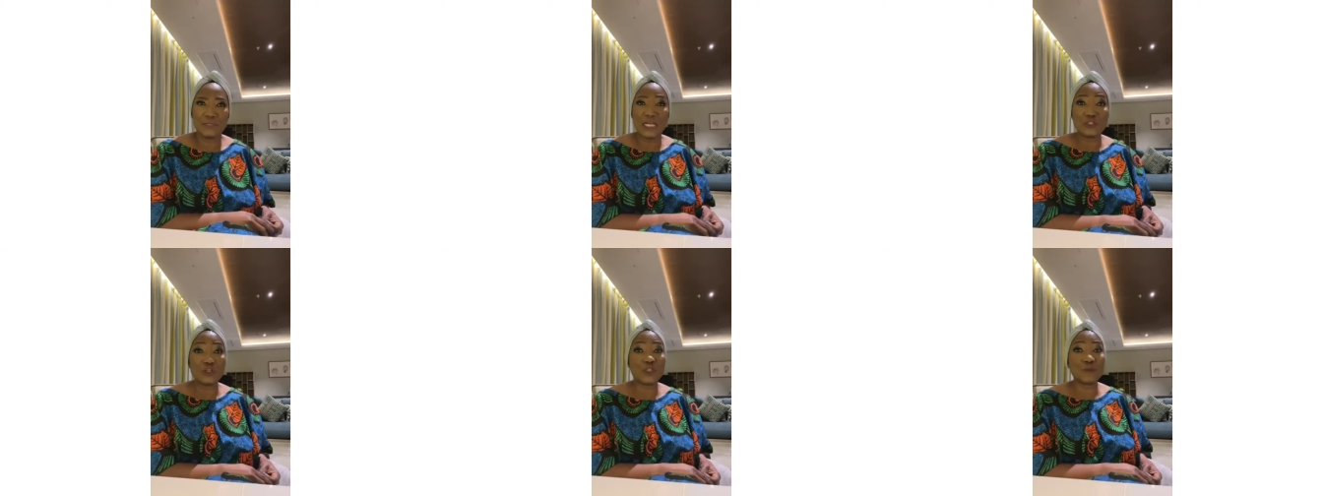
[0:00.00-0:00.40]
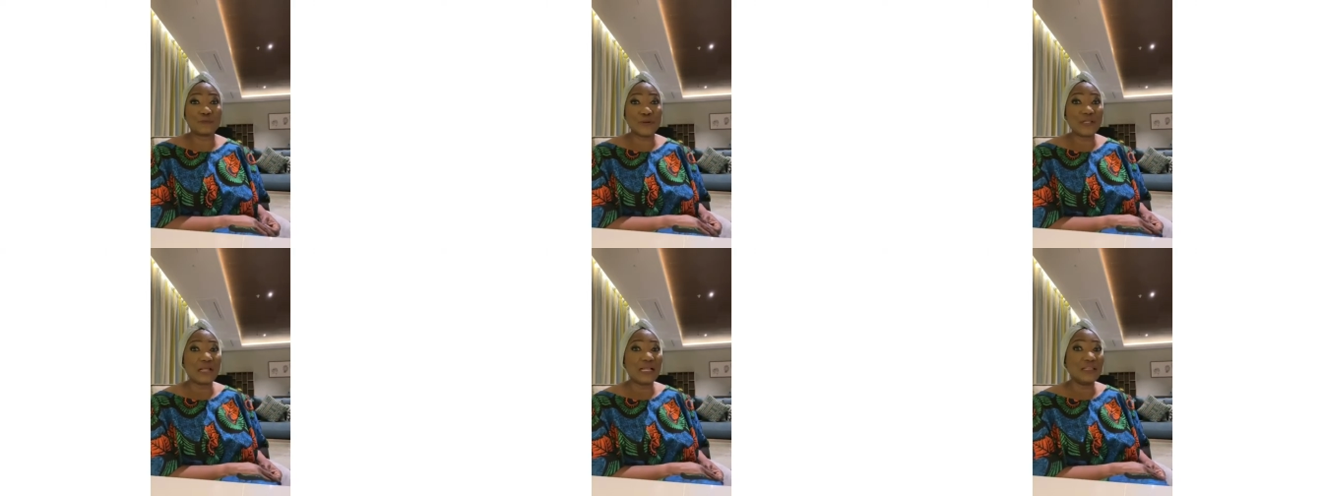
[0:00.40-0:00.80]
I just
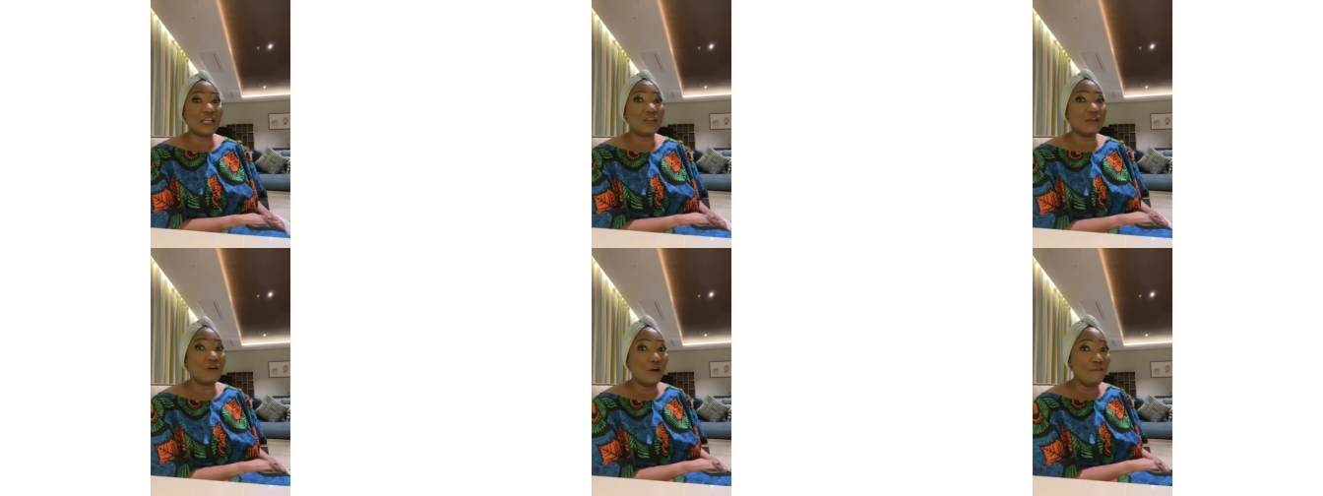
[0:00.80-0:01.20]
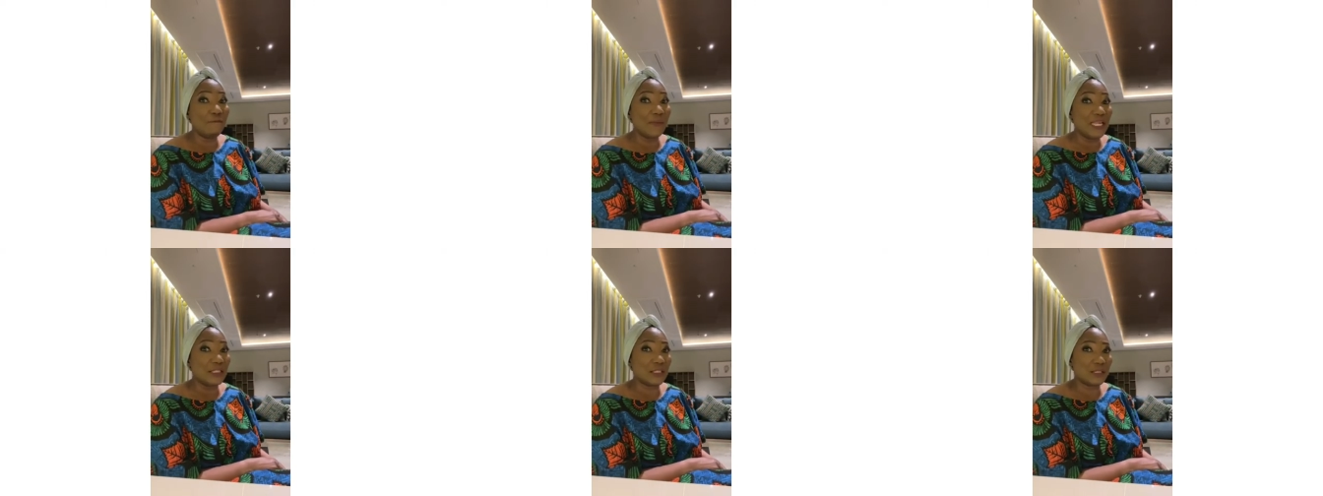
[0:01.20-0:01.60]
pray that the
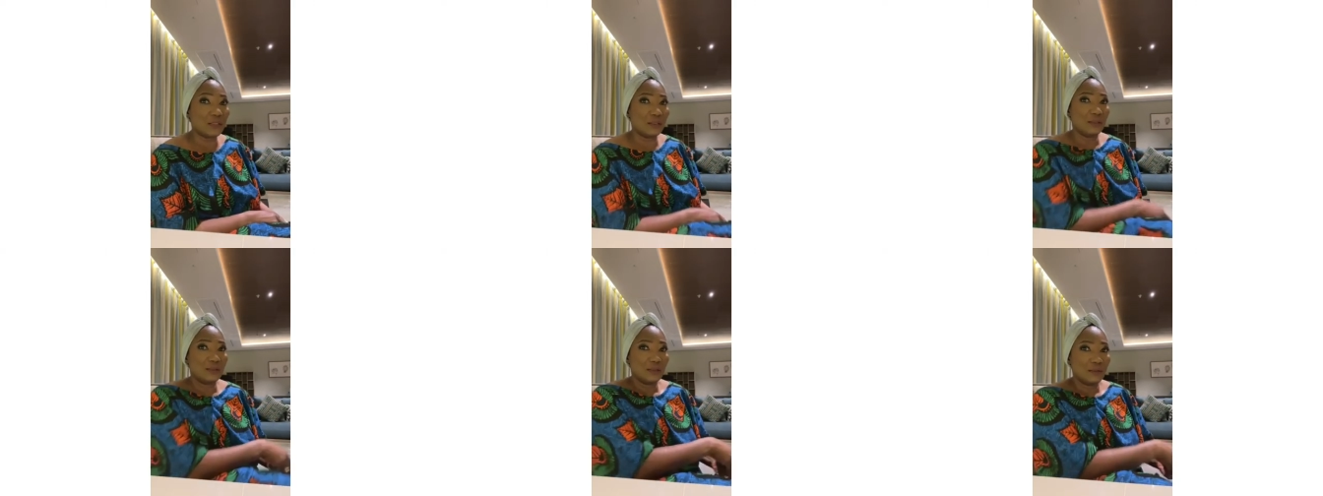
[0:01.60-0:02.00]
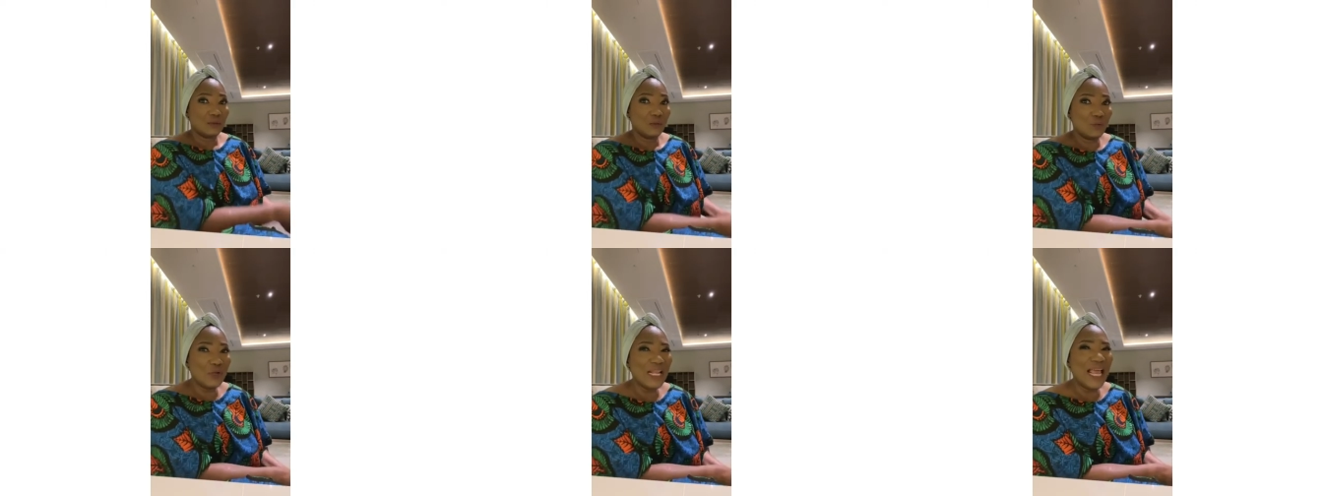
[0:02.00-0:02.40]
government
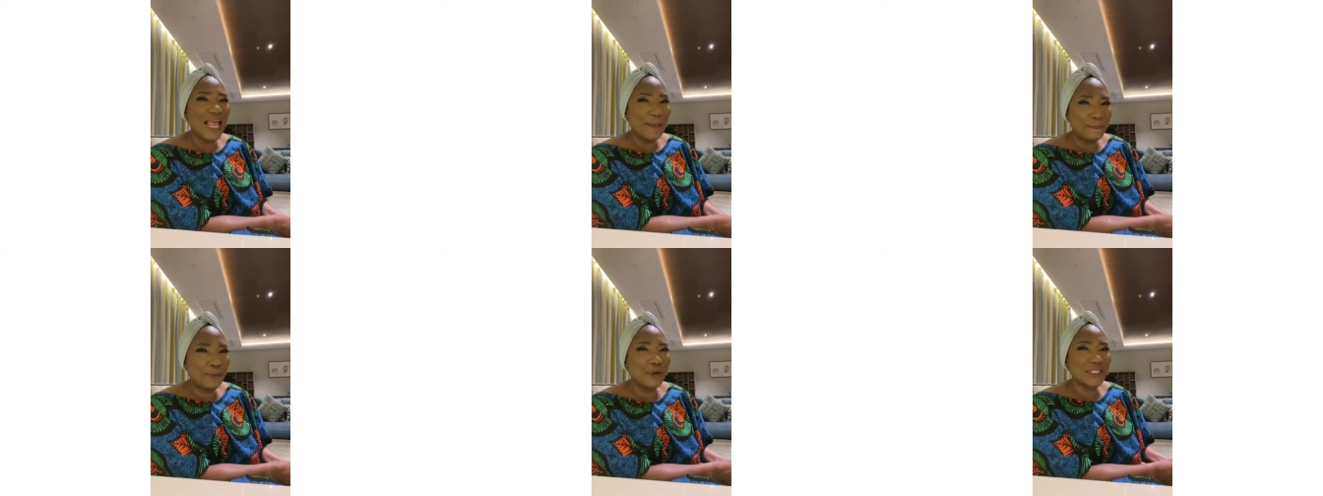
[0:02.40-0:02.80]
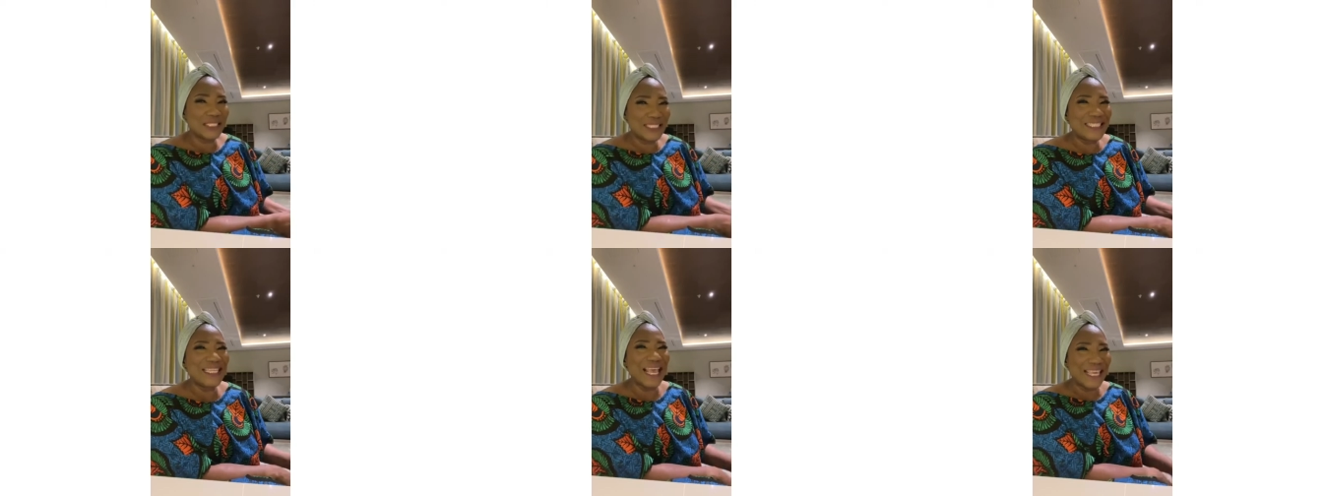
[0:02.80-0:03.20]
will help
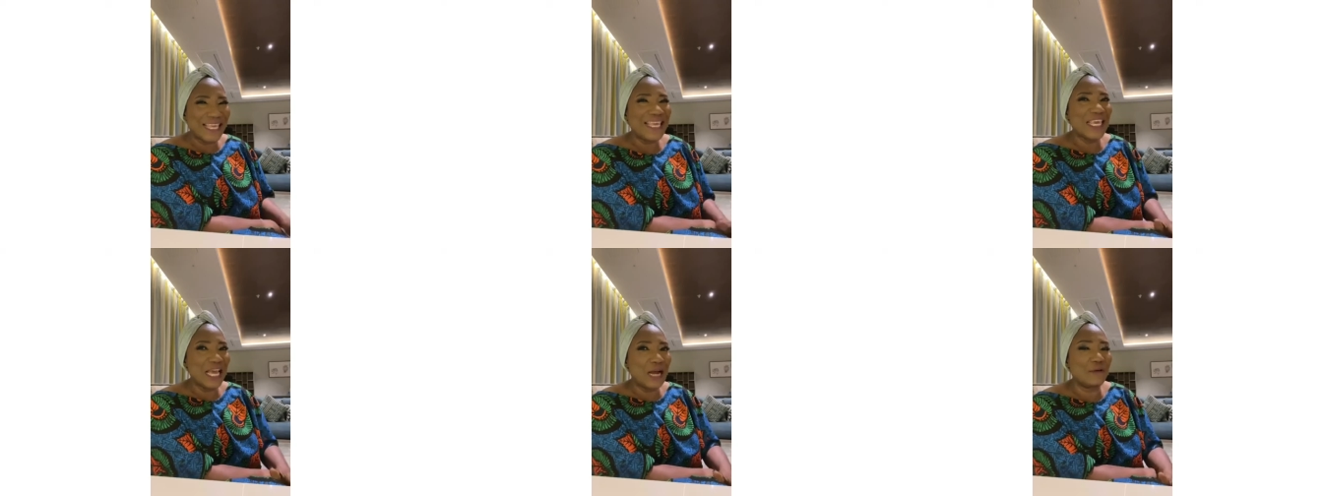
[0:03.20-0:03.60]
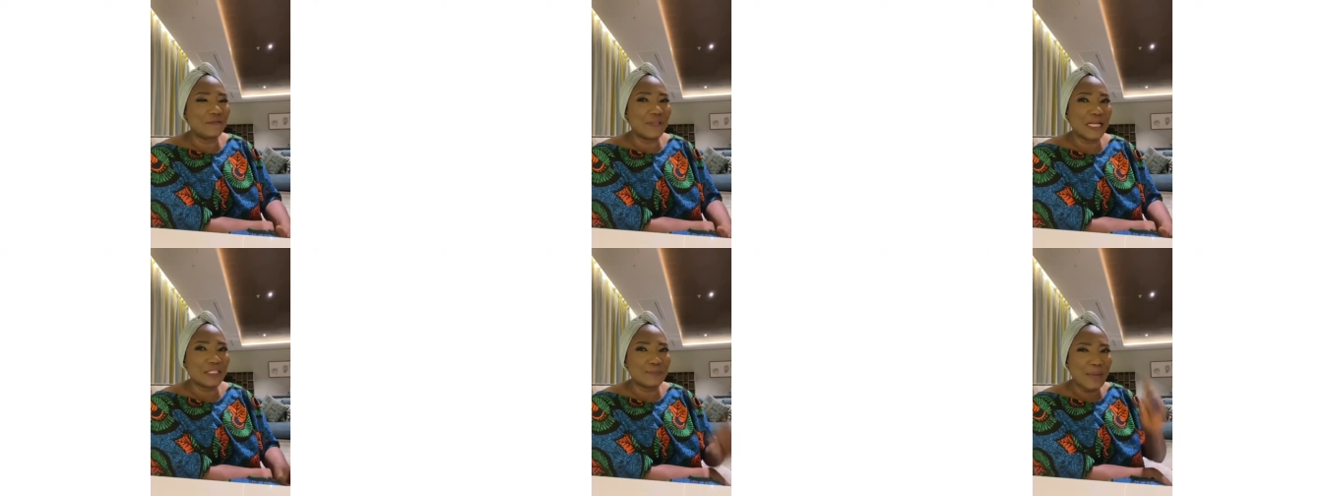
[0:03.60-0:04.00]
us take care
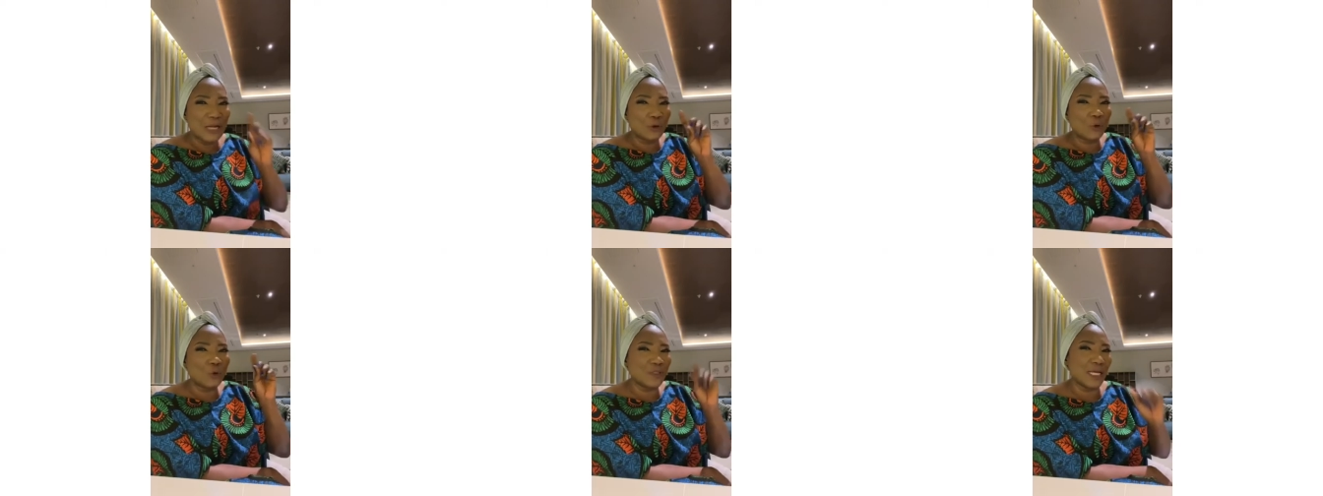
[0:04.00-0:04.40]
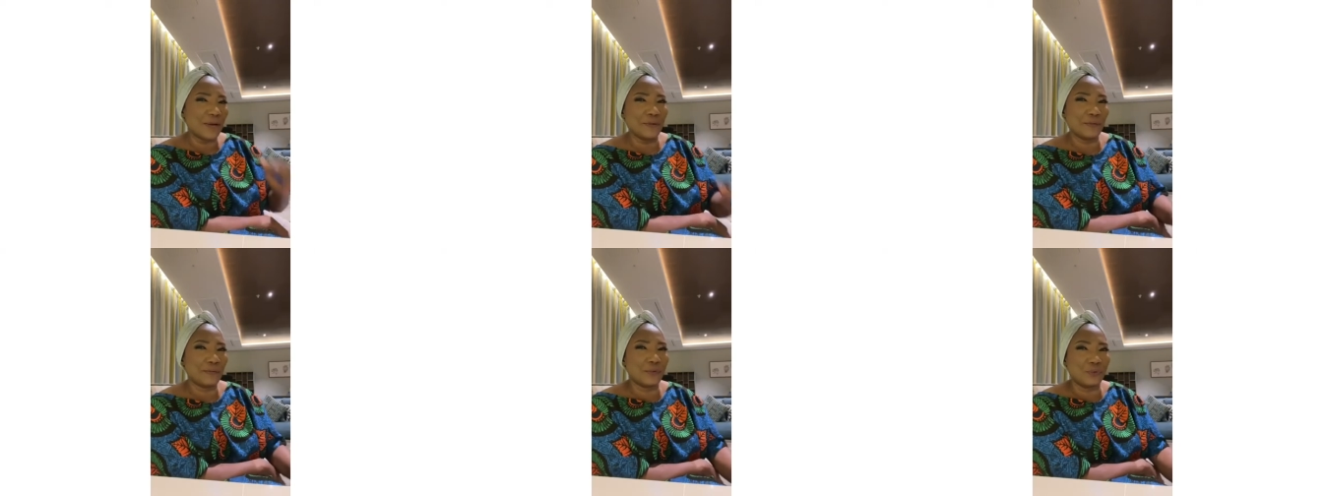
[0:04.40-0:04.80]
of that man, quote
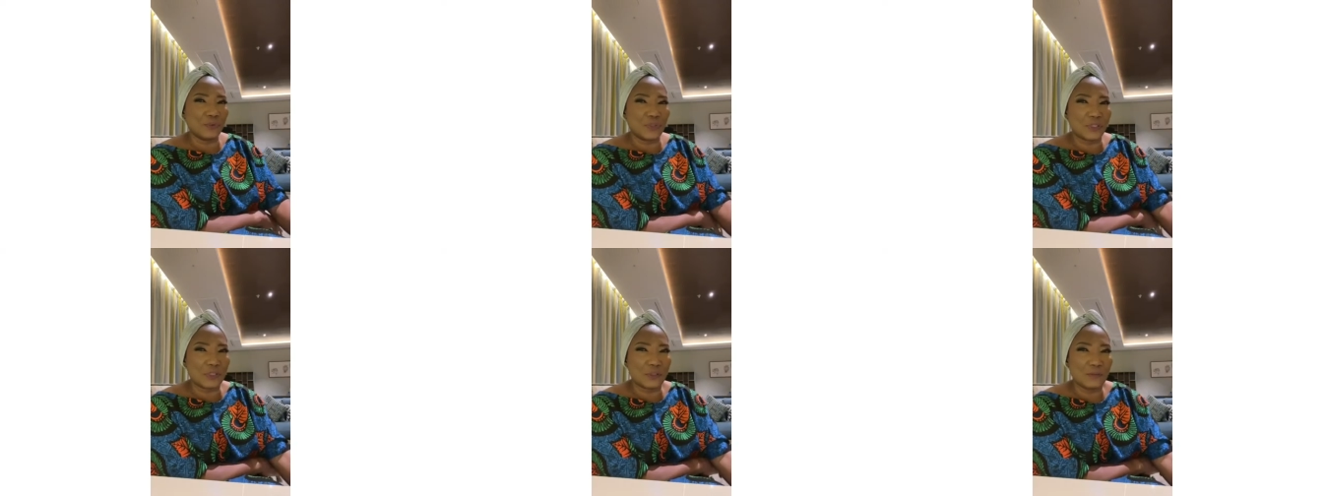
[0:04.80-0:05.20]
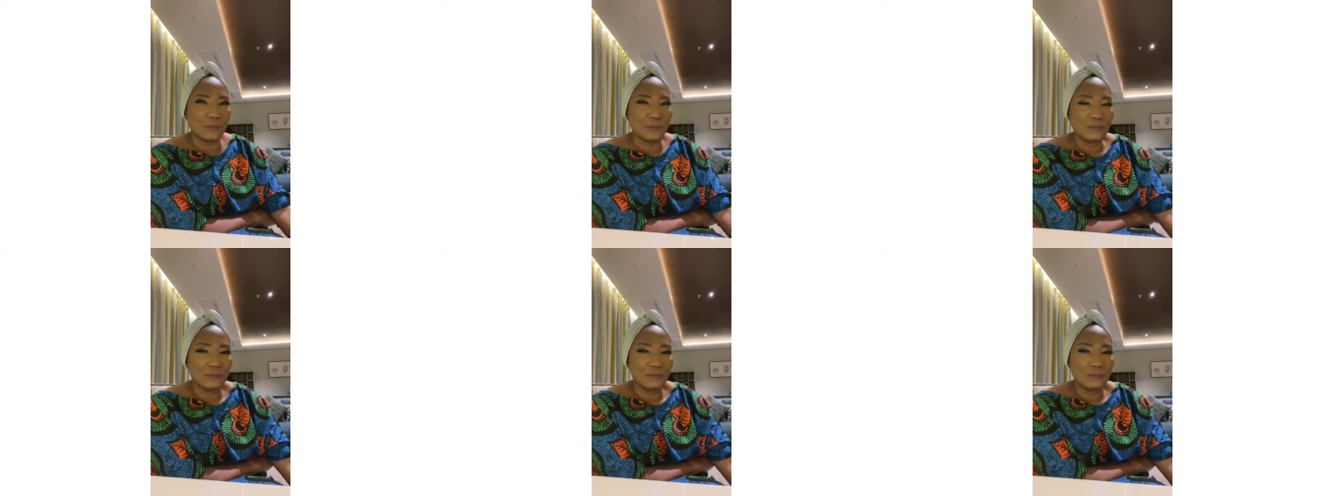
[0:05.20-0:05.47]
and unquote.